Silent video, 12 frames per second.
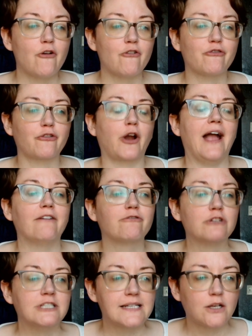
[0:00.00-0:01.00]
for
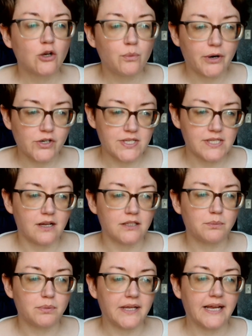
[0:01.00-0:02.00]
every single person on the
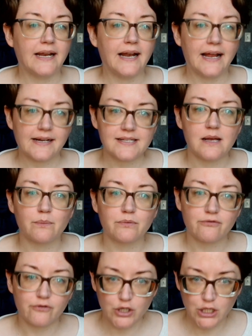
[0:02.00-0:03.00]
planet except
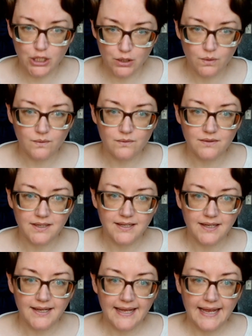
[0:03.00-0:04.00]
for you.
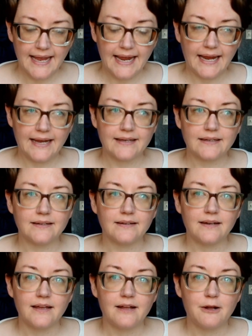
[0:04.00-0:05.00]
And
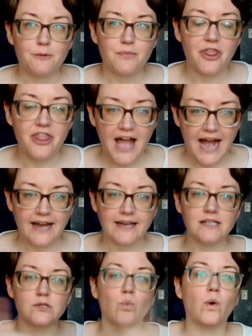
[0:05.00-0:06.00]
that
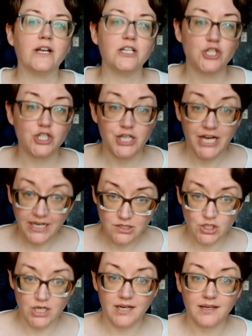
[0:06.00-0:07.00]
is what is
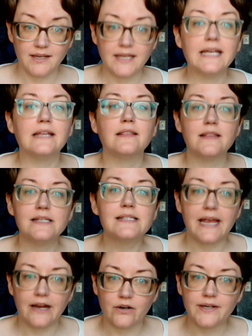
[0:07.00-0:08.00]
changing in this
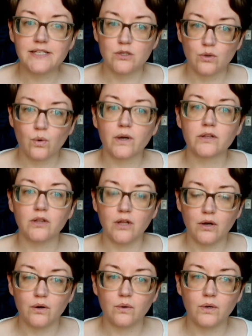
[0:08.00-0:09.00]
Aries North
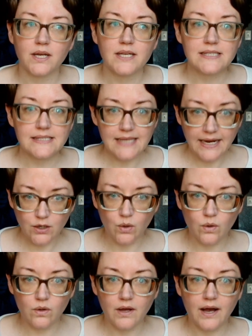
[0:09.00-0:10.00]
Node
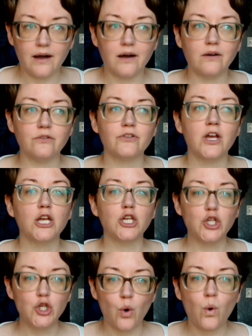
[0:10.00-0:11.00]
cycle of
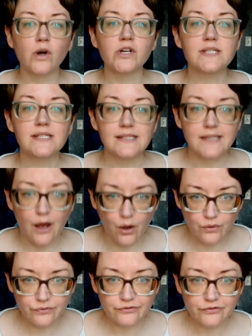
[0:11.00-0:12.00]

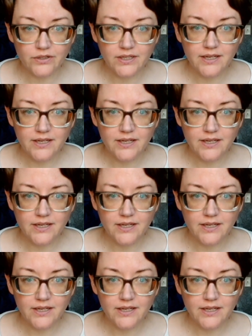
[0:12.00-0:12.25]
yourself